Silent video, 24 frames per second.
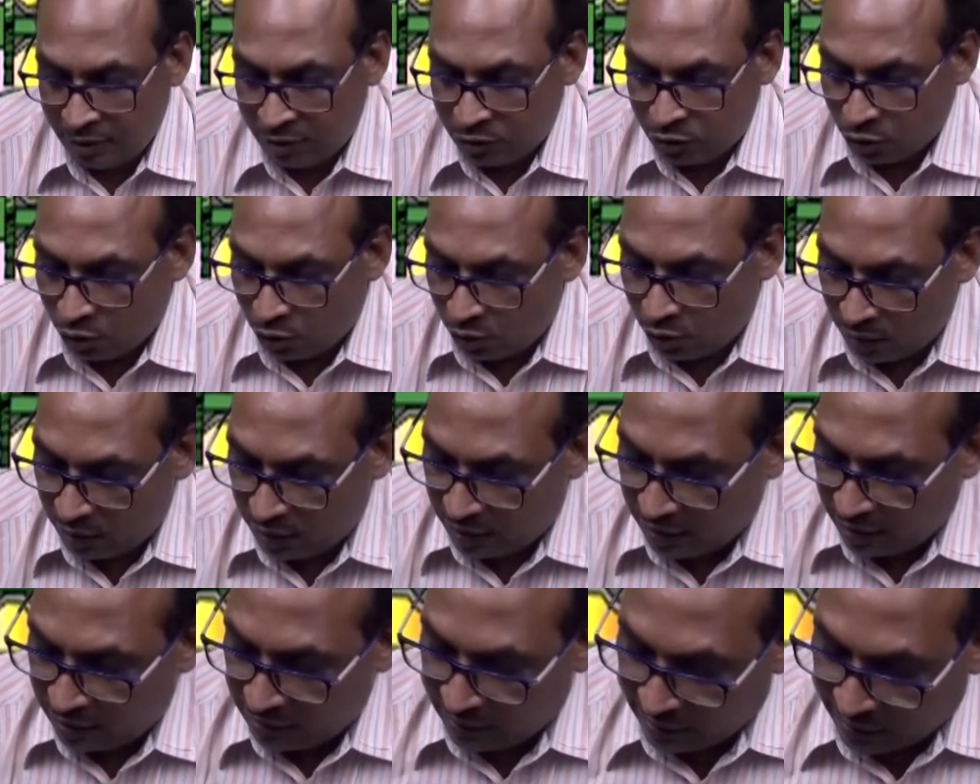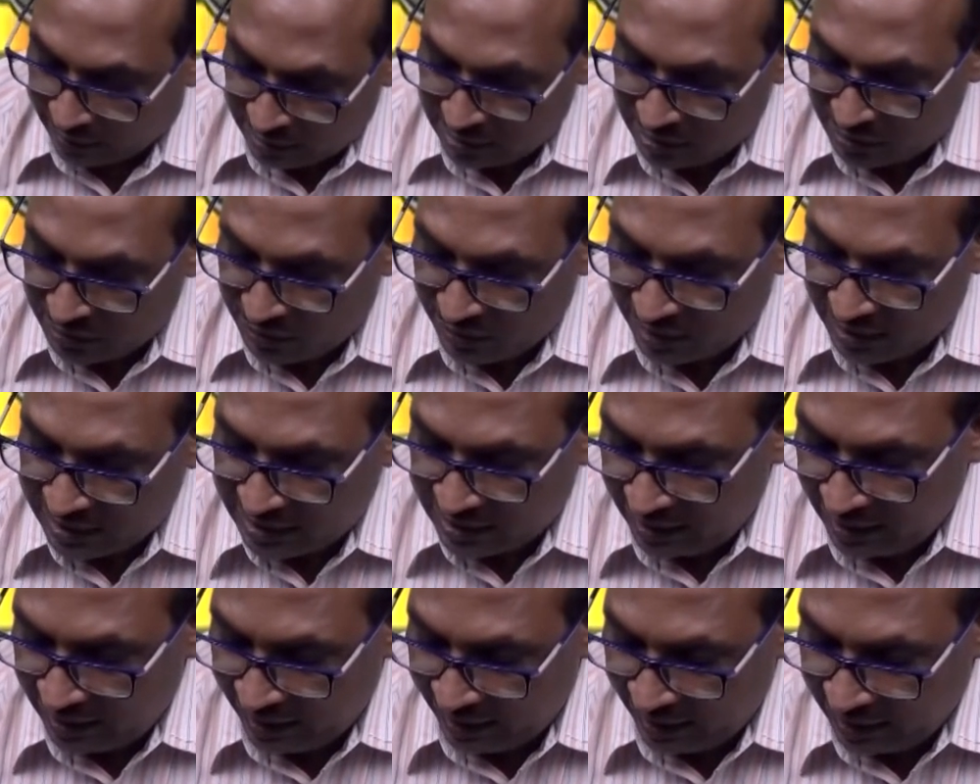So the
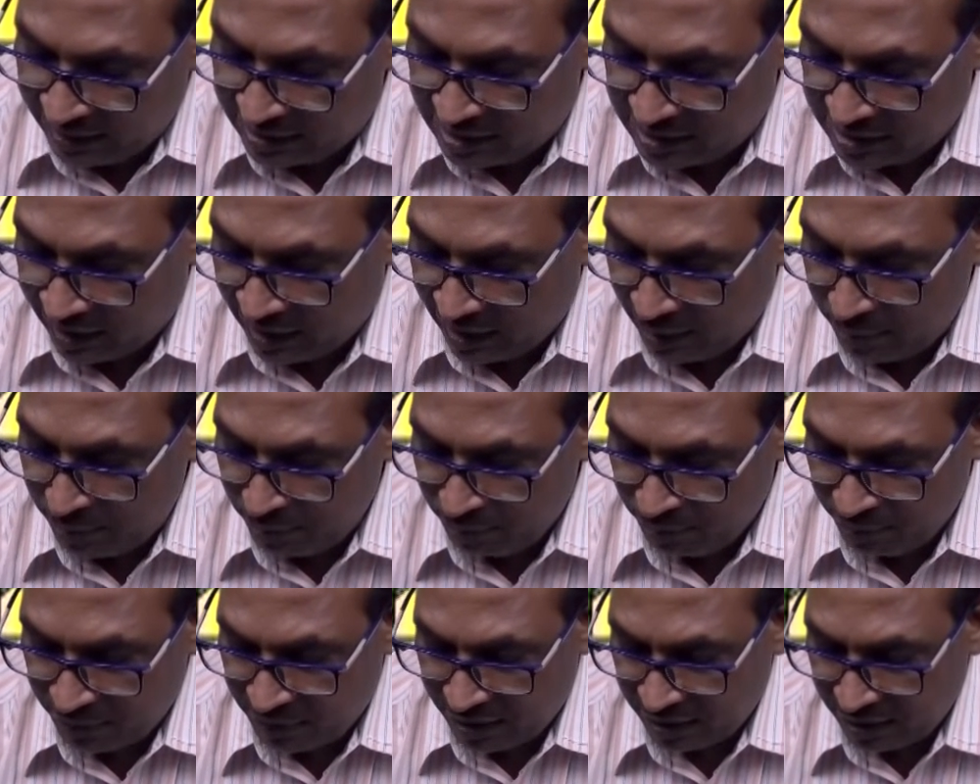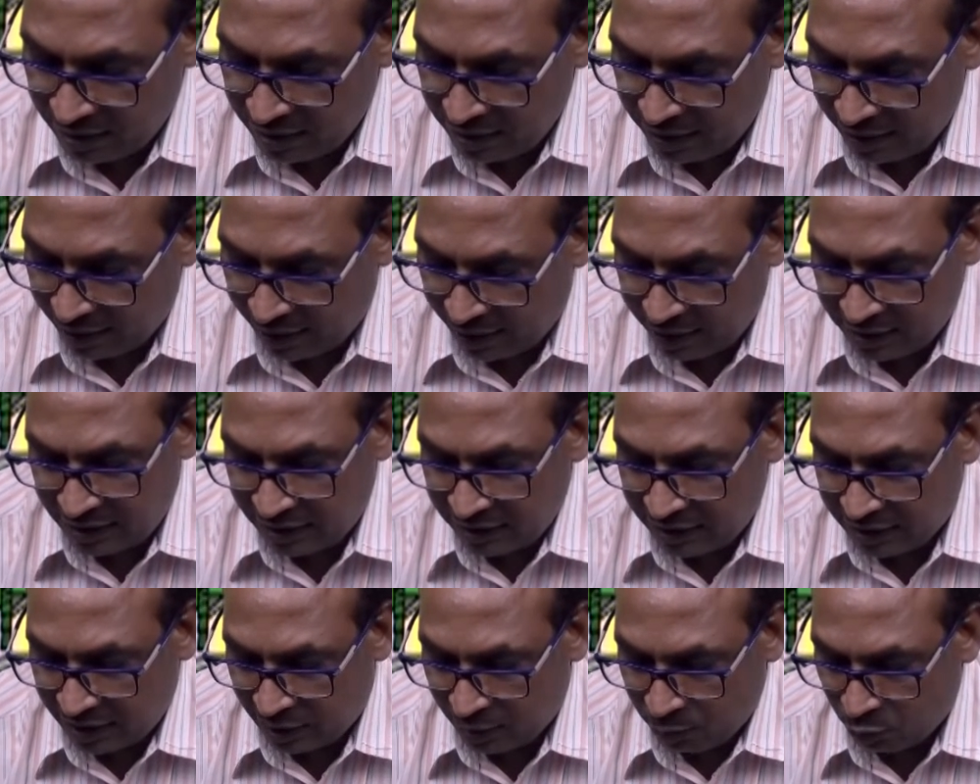construction is same as
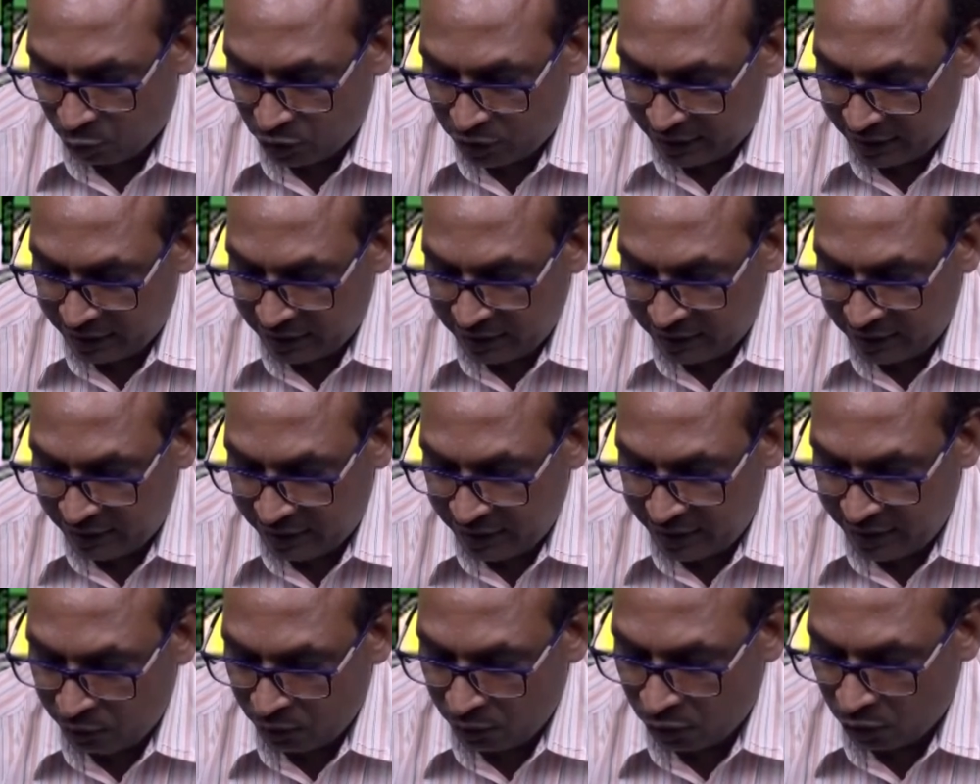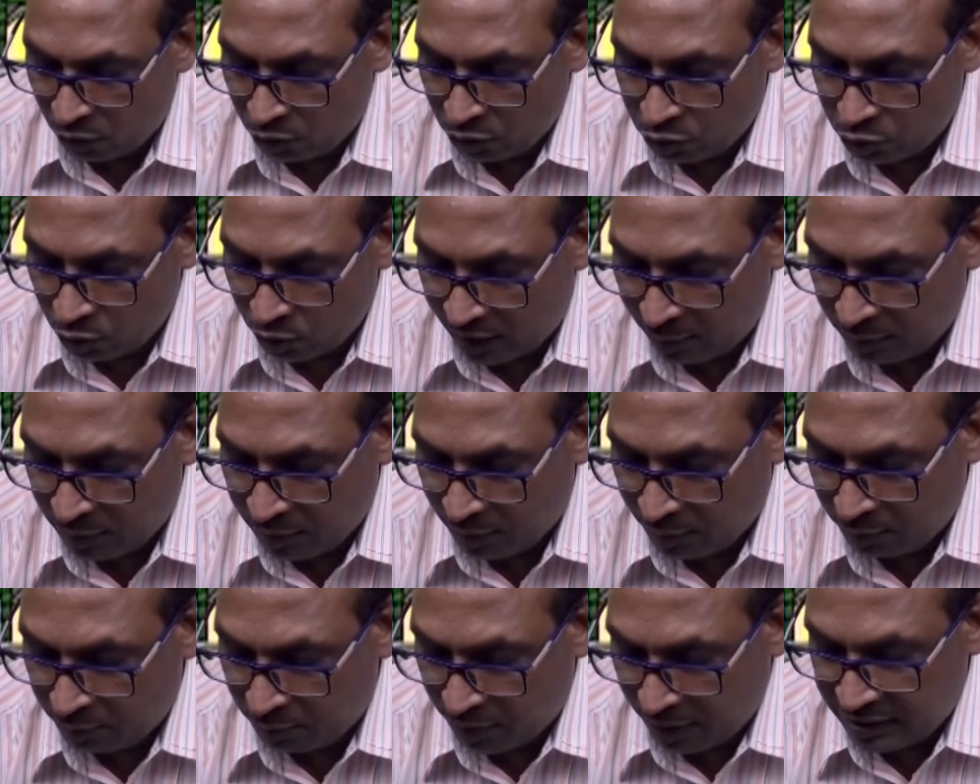in turbojet engine. It will also have
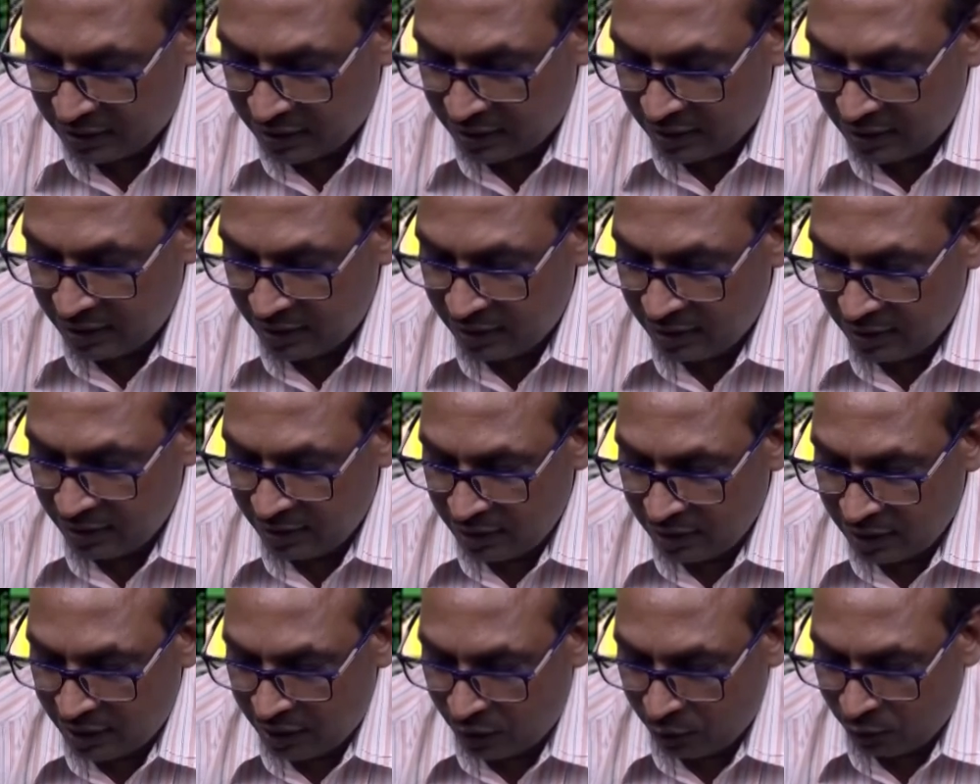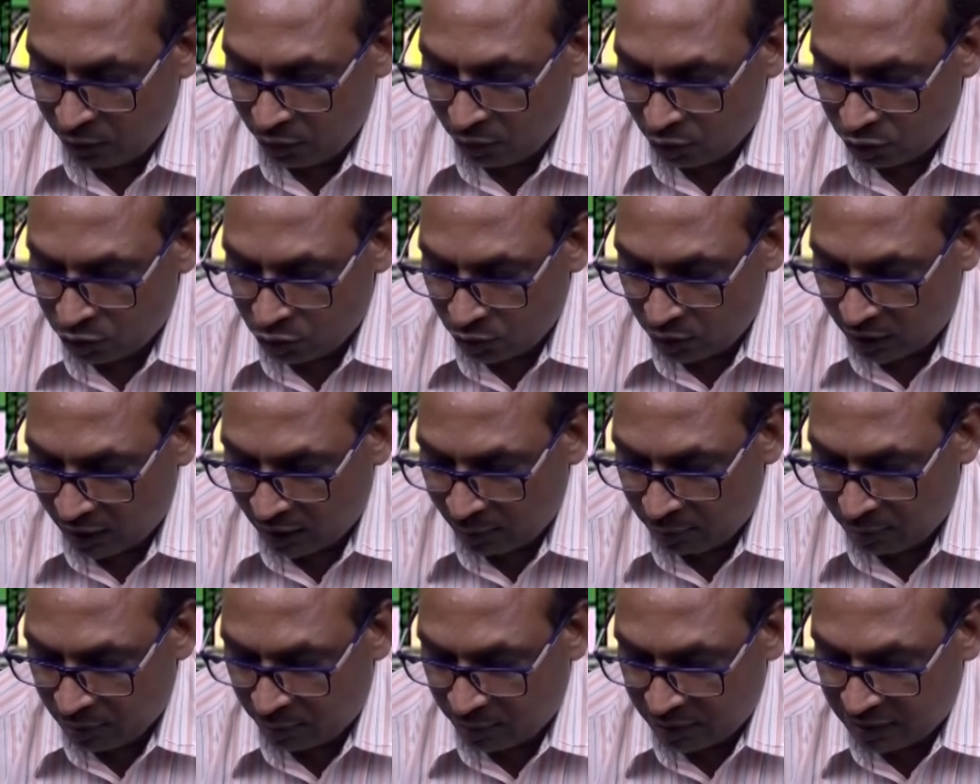compressor, it will also
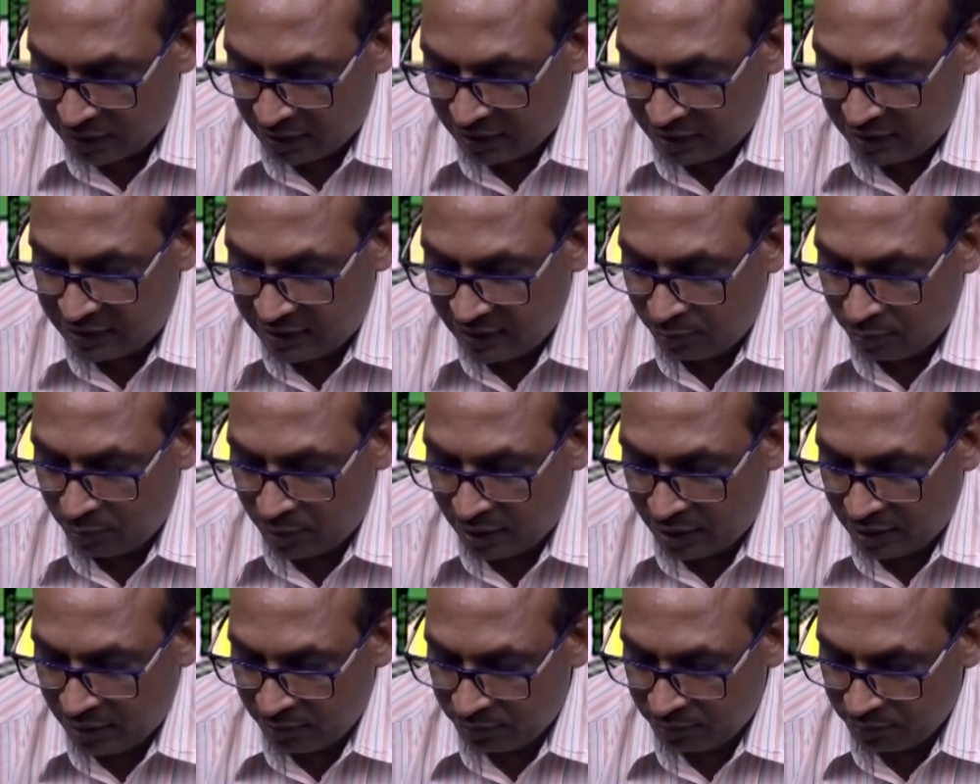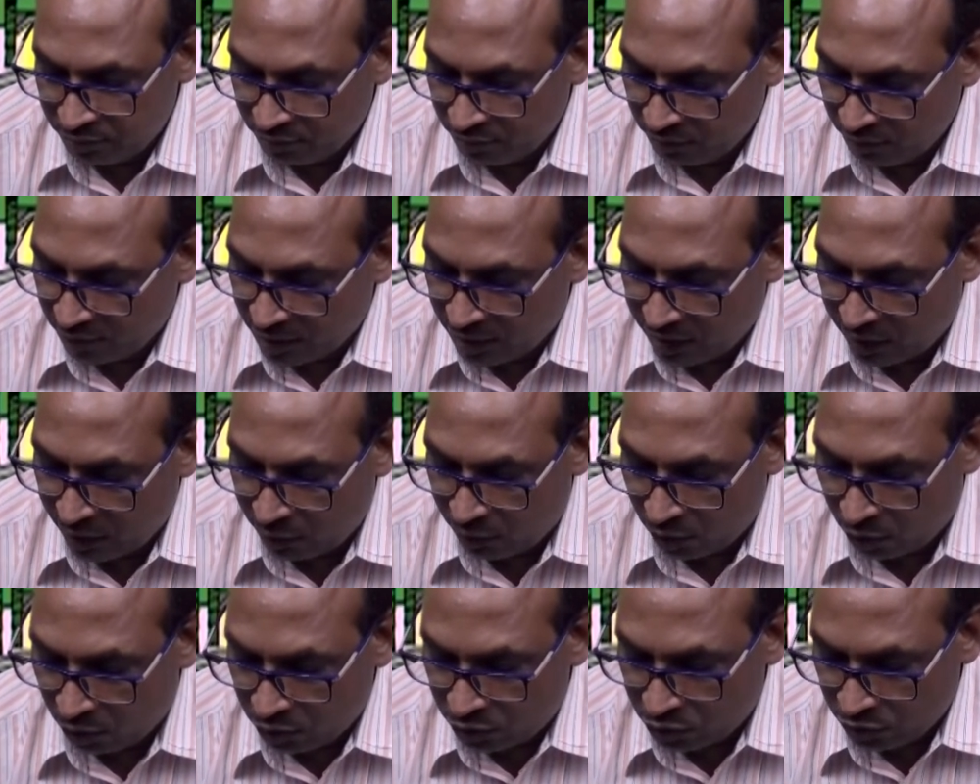have combustion chamber, it
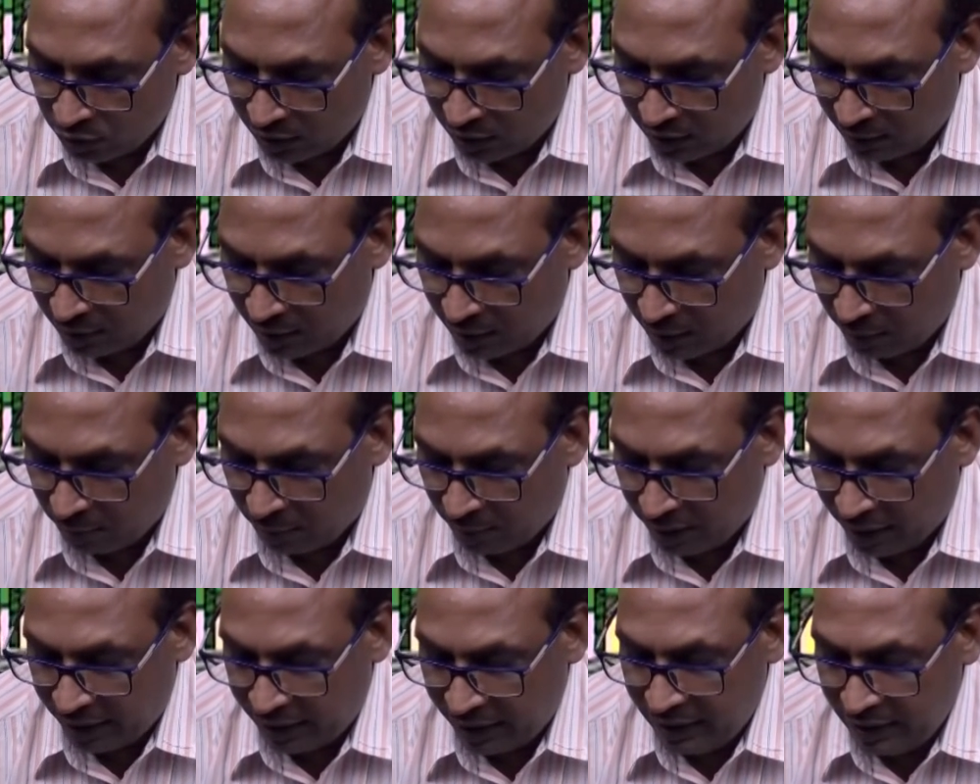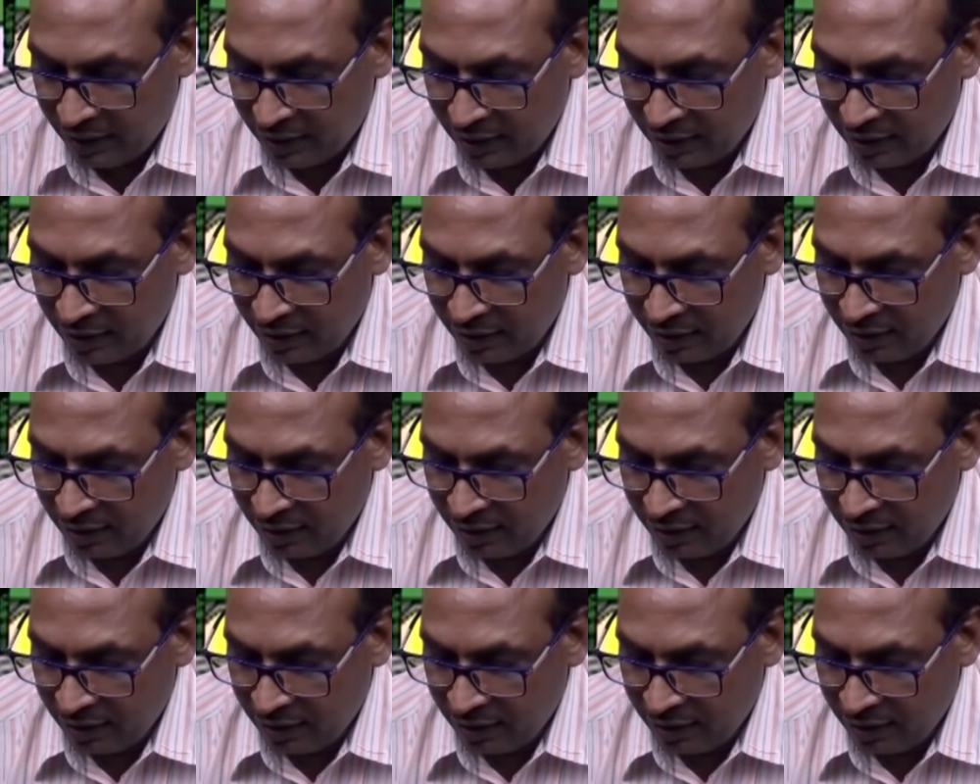will also have turbine,